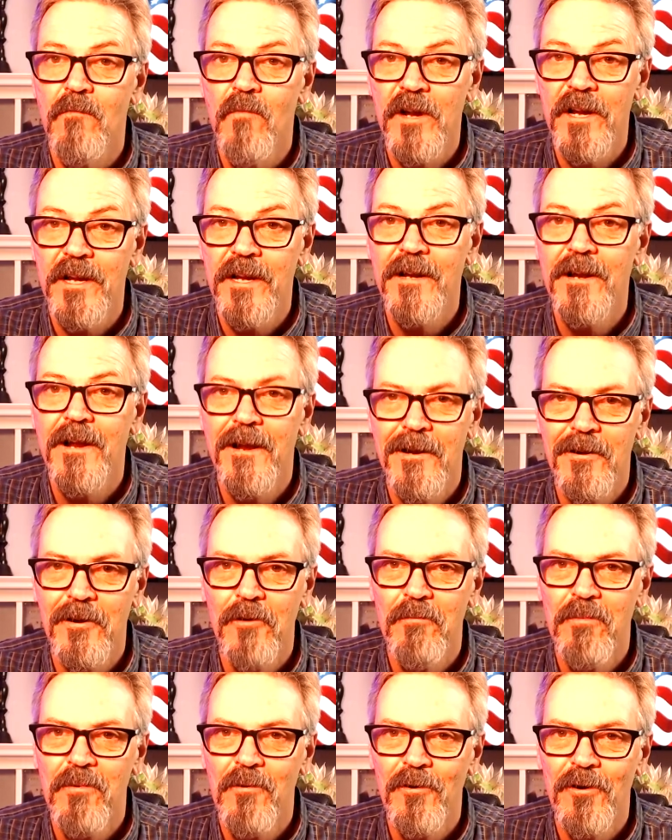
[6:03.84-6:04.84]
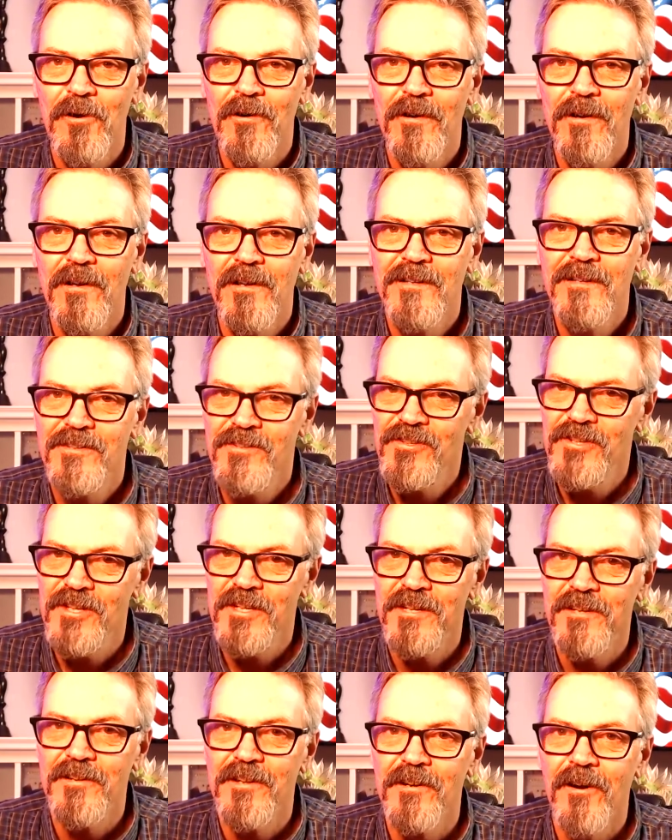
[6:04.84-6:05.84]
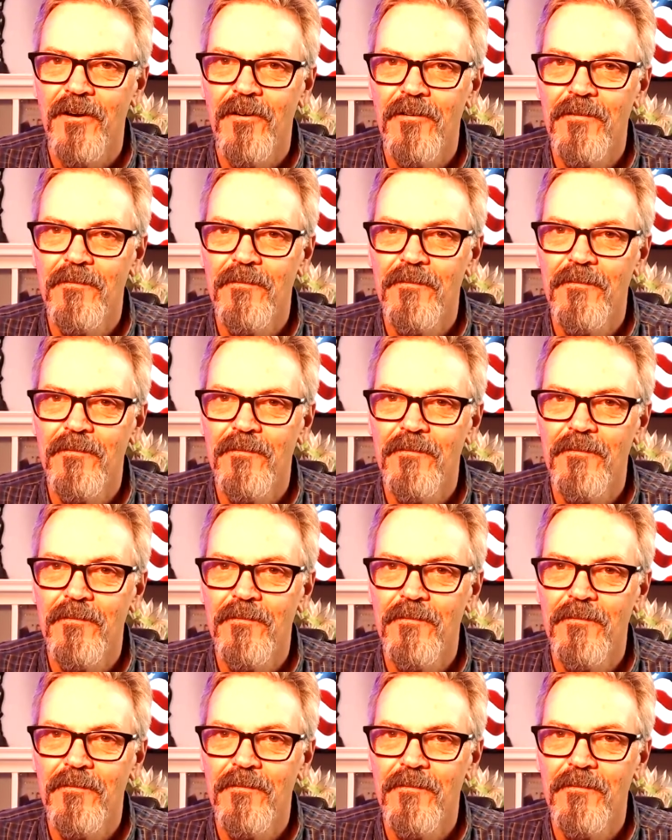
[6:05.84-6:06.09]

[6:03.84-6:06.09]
Wayne Airport. See you there.